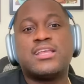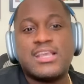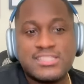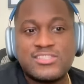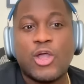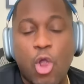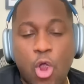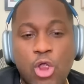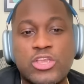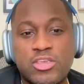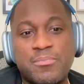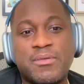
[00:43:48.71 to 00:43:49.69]
it's the
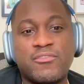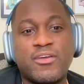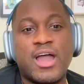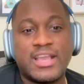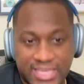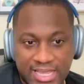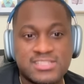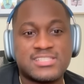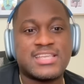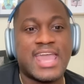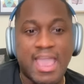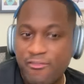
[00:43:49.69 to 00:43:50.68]
argument
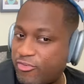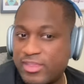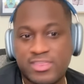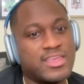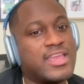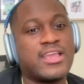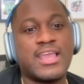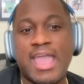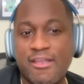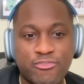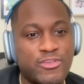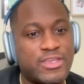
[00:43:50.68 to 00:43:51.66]
against everything,
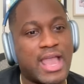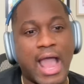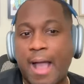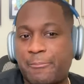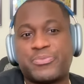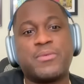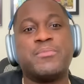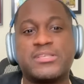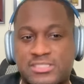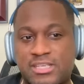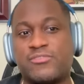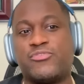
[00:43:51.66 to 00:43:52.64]
every
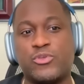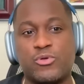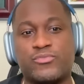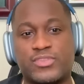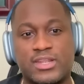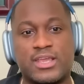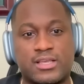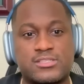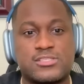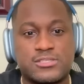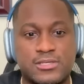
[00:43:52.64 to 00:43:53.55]
optimistic view of the Knicks.